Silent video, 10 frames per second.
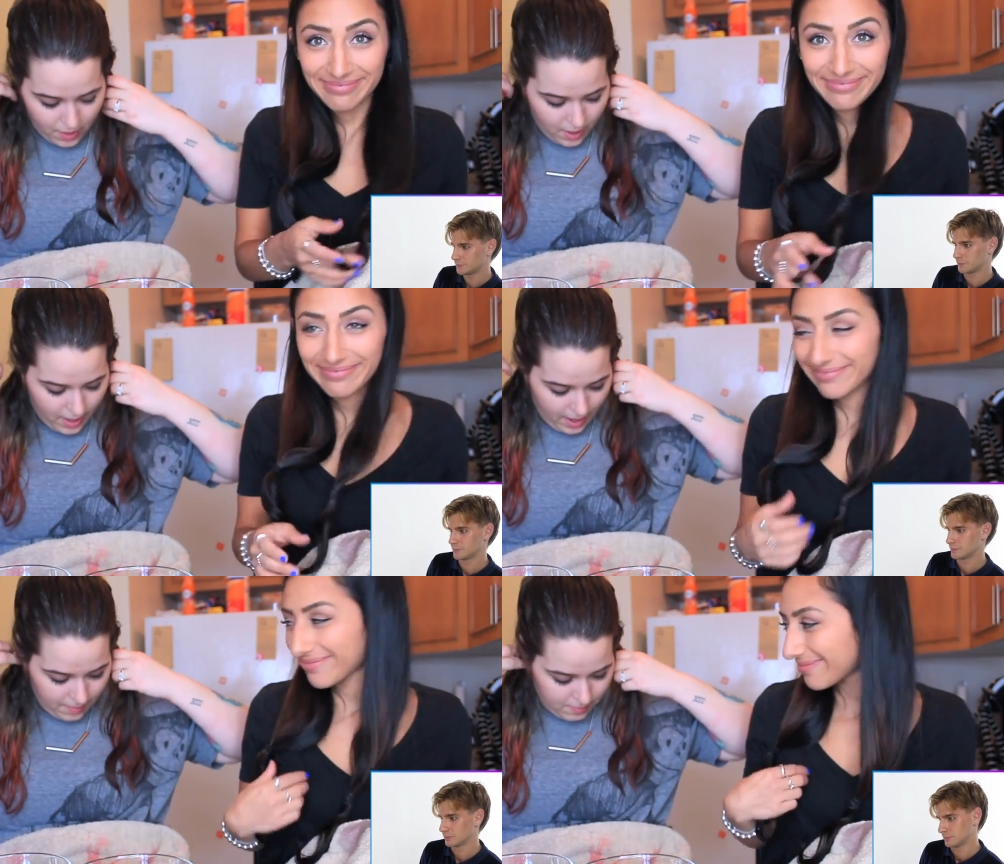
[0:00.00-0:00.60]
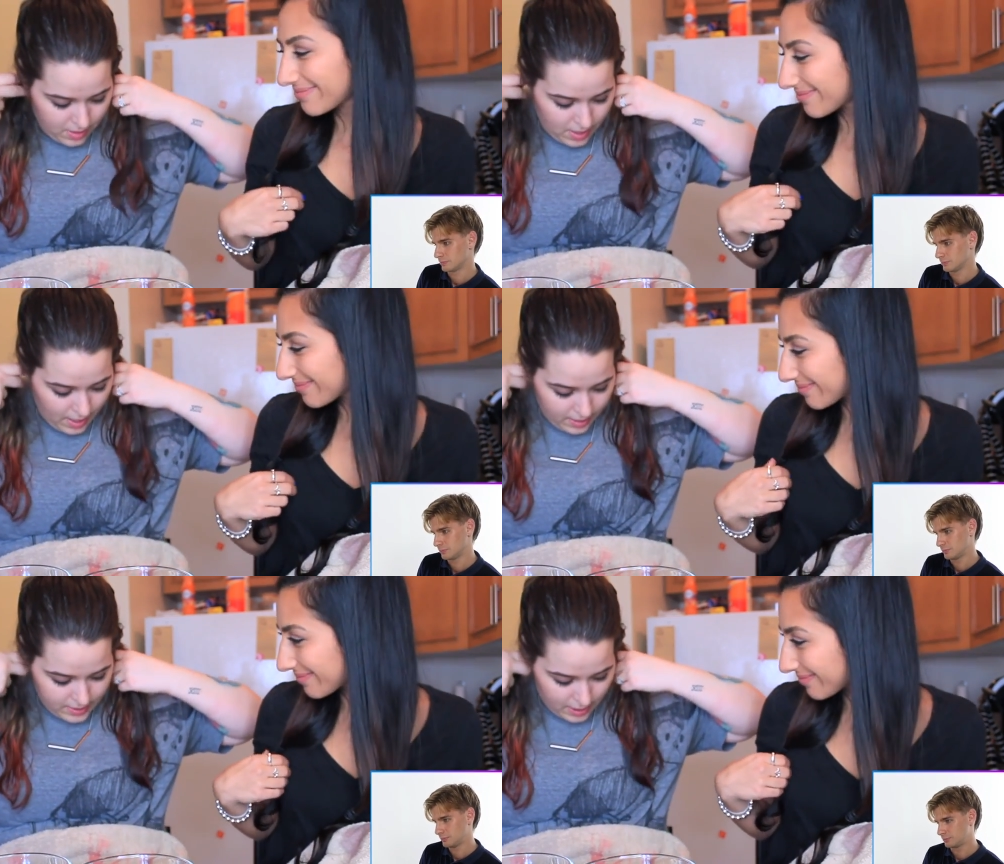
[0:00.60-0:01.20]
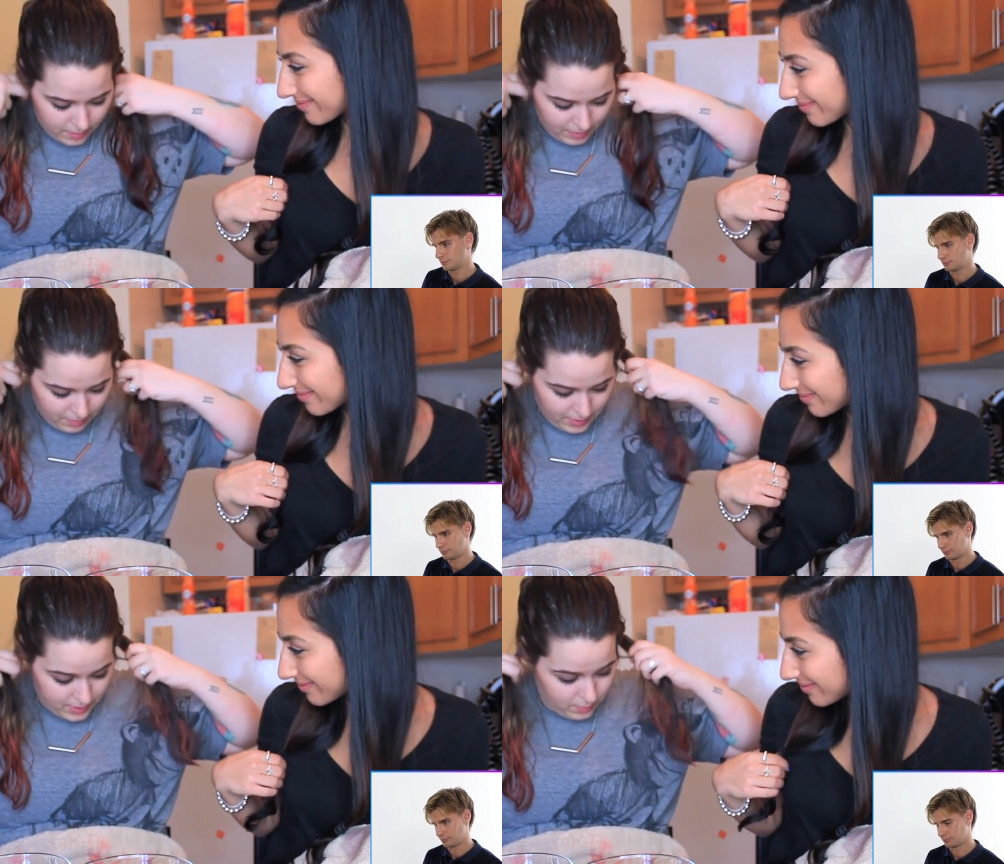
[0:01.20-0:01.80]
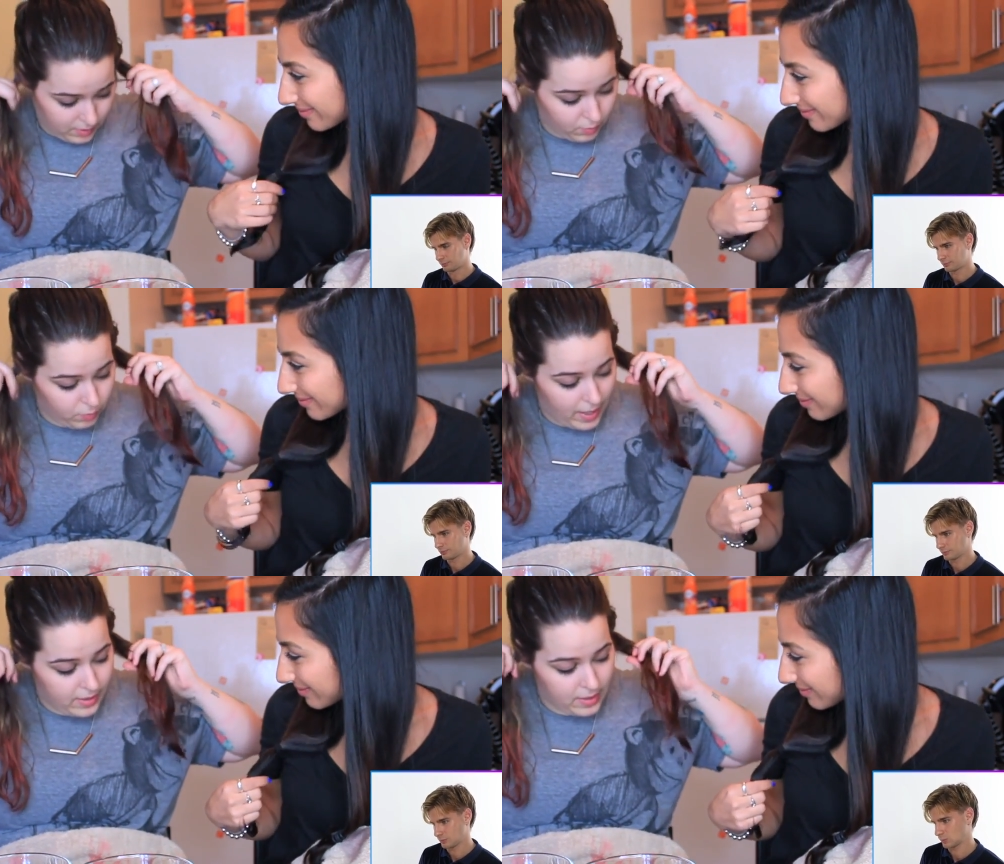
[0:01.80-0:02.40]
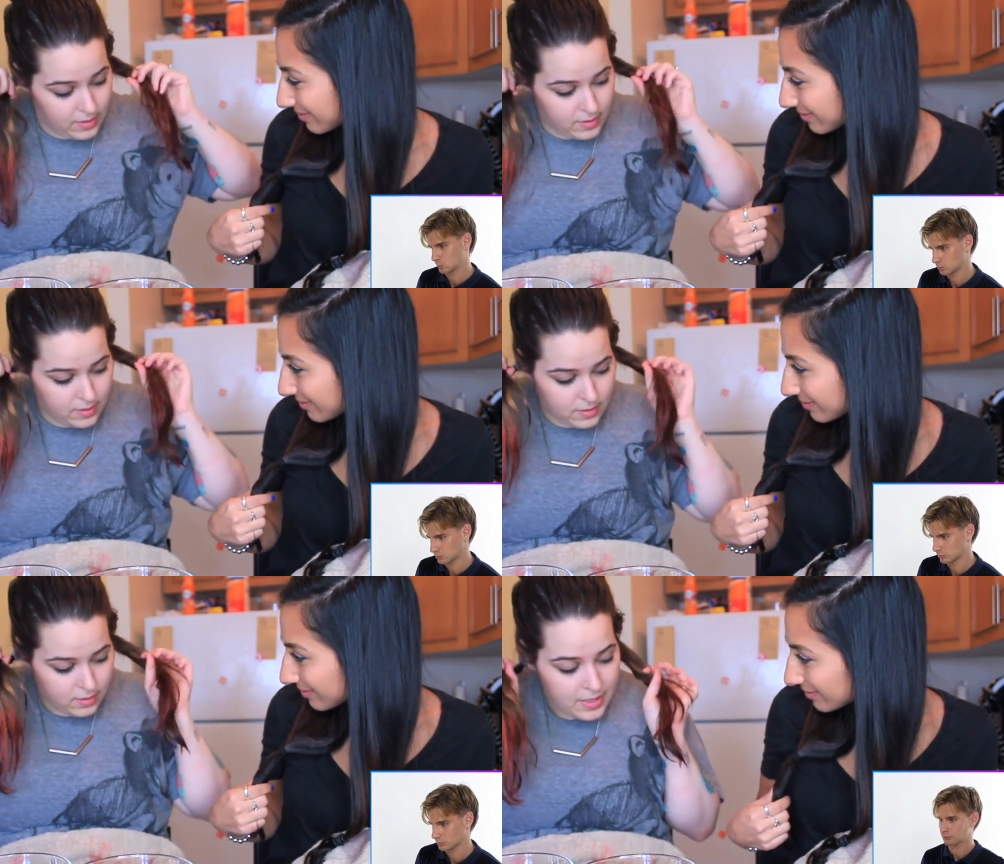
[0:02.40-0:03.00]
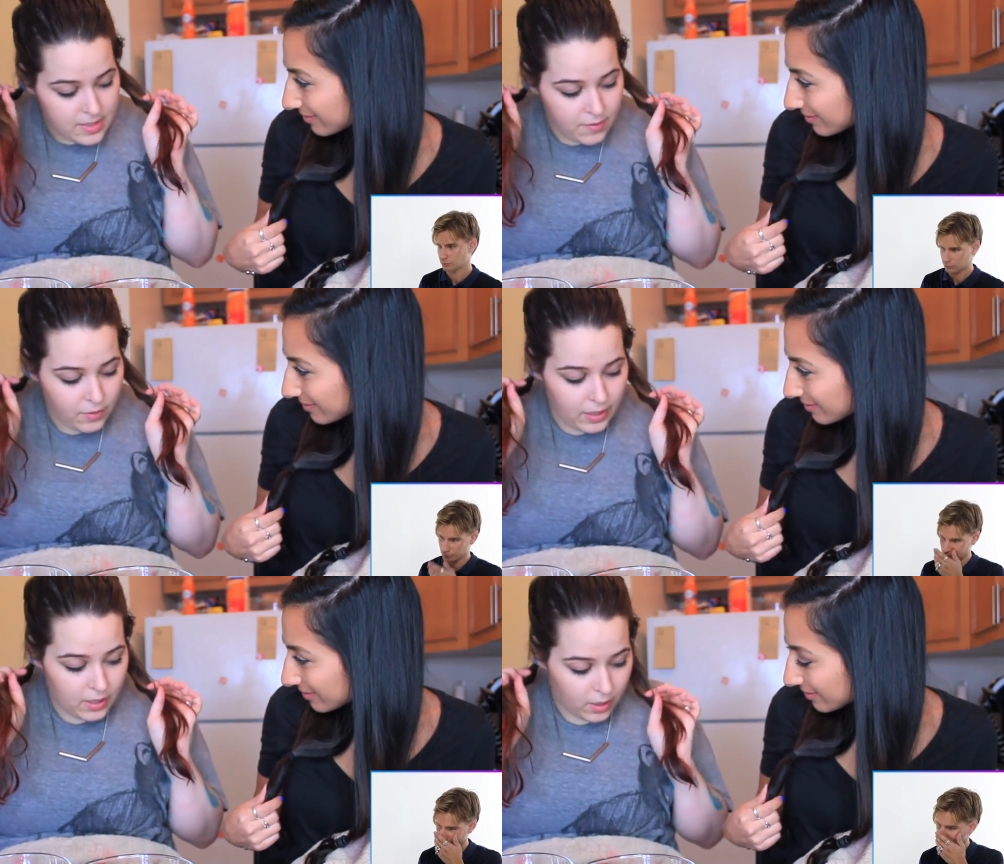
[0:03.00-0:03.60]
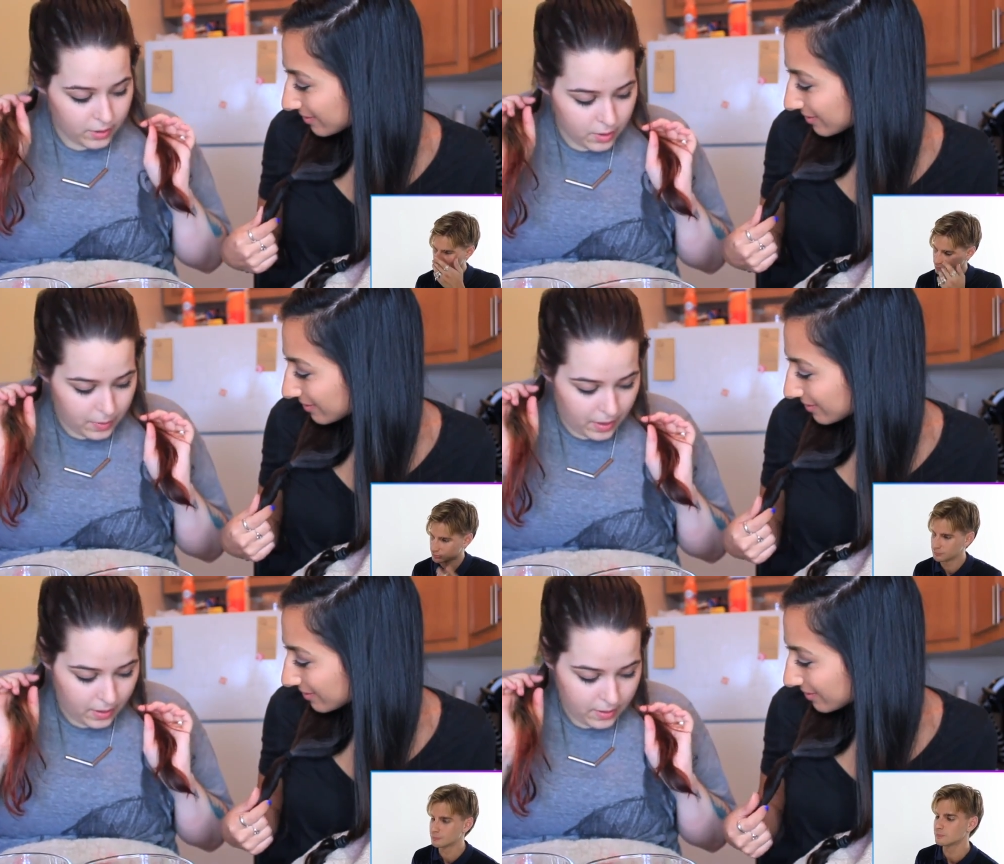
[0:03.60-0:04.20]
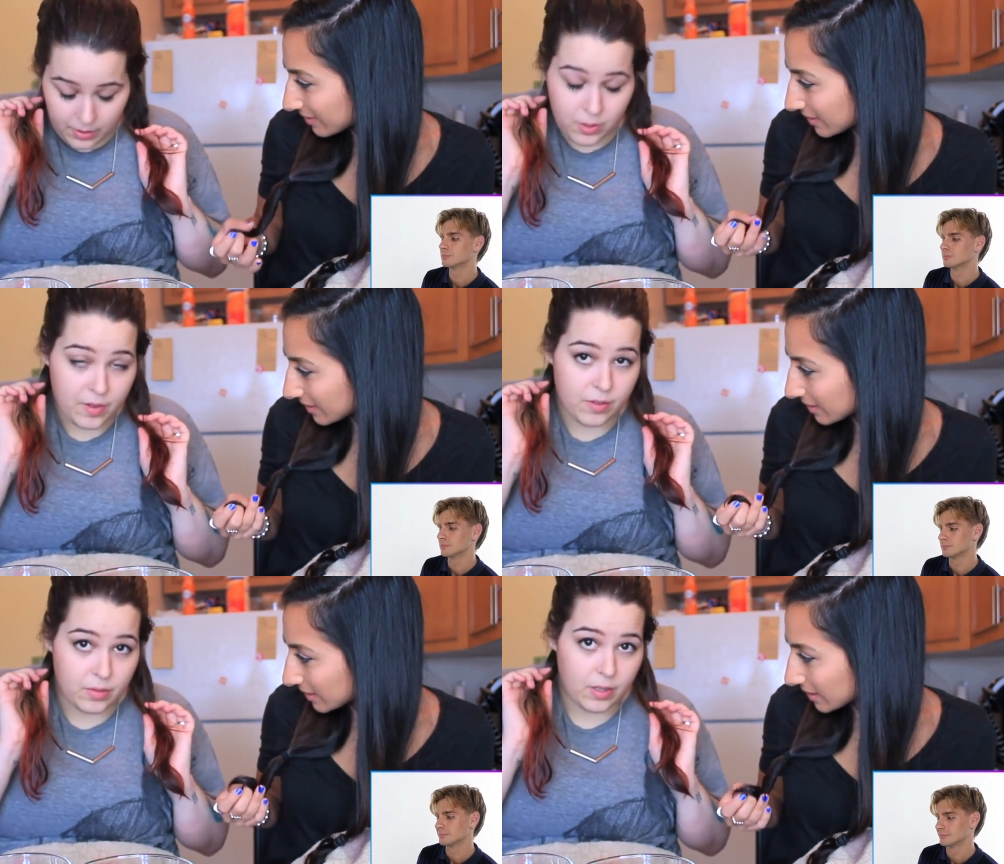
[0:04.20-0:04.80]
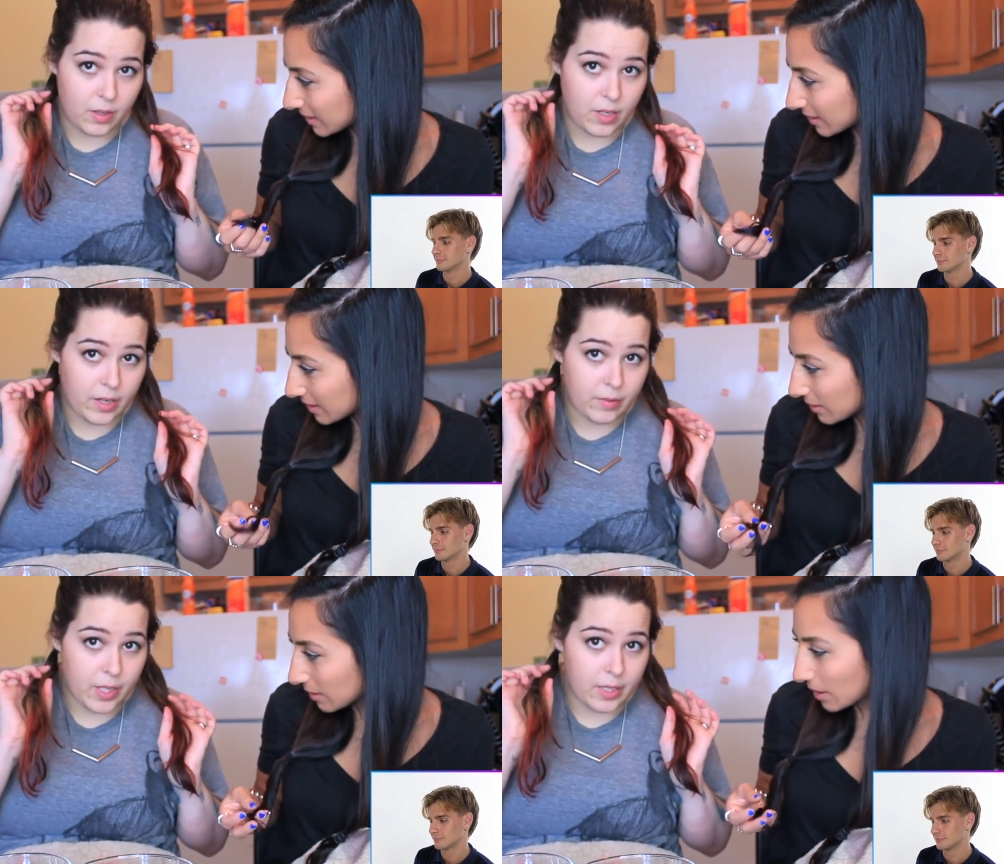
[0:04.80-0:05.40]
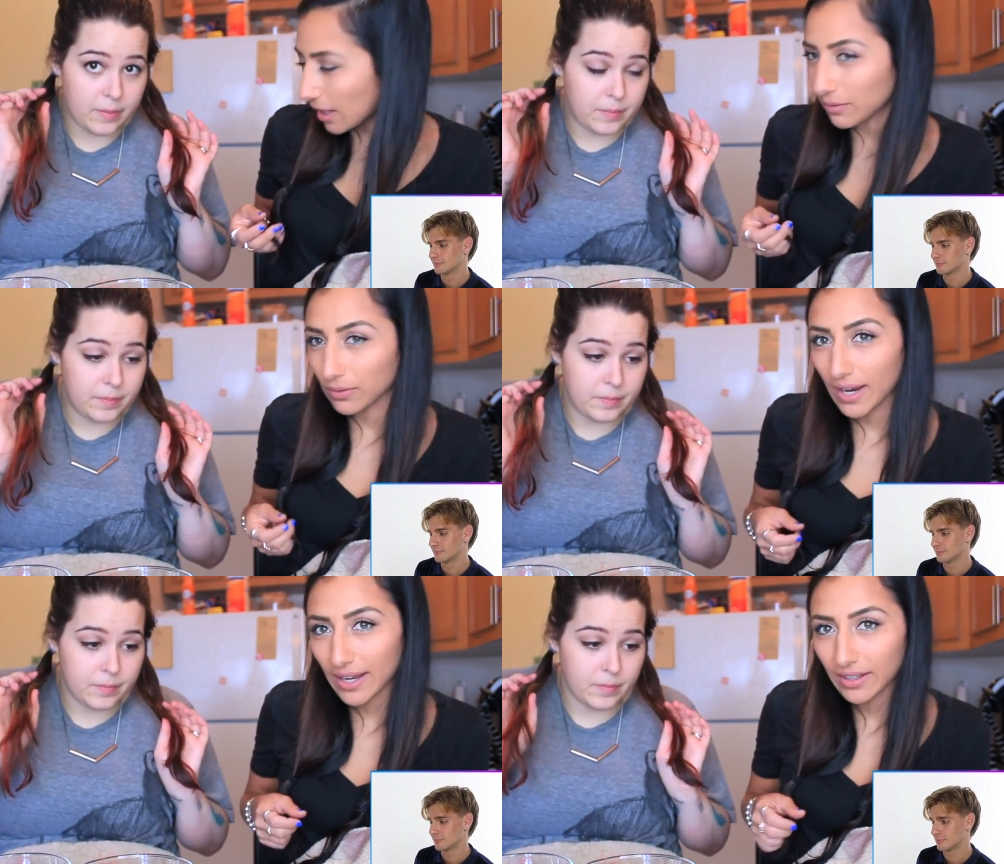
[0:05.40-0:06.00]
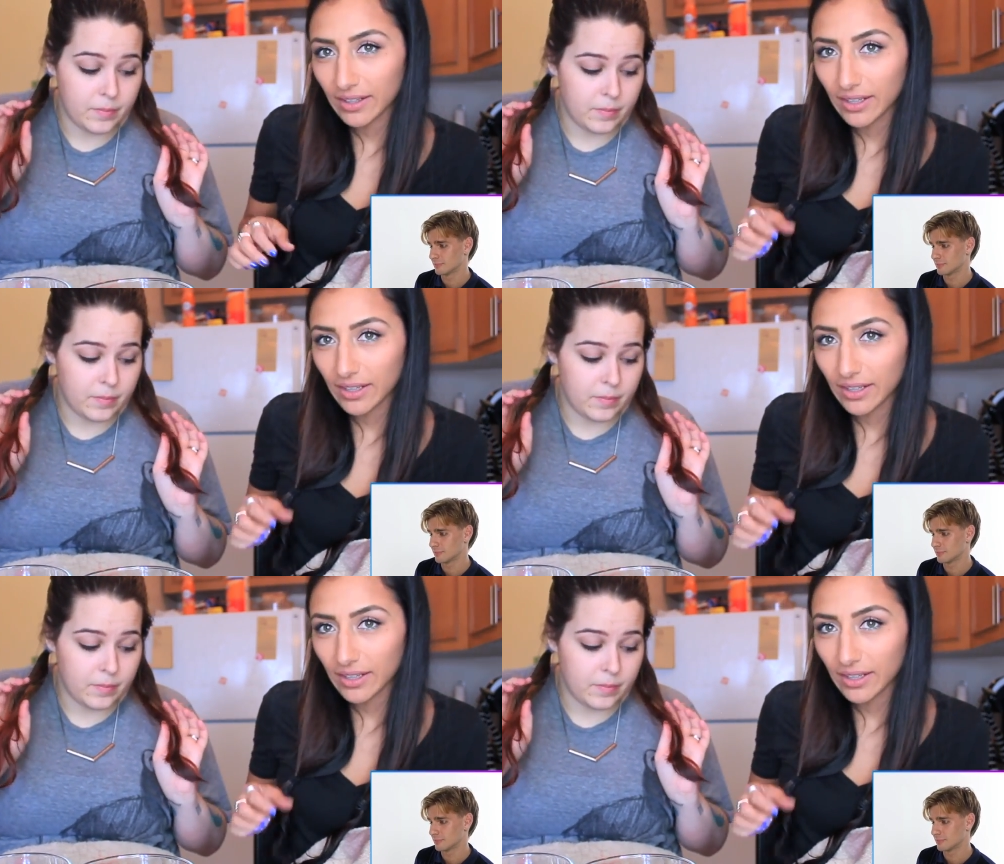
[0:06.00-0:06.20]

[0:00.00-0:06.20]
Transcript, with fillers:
Speaker 1: far, I'm not terribly impressed with the redness. I mean, it's definitely colored, but I don't know if I would really call that red. Not red,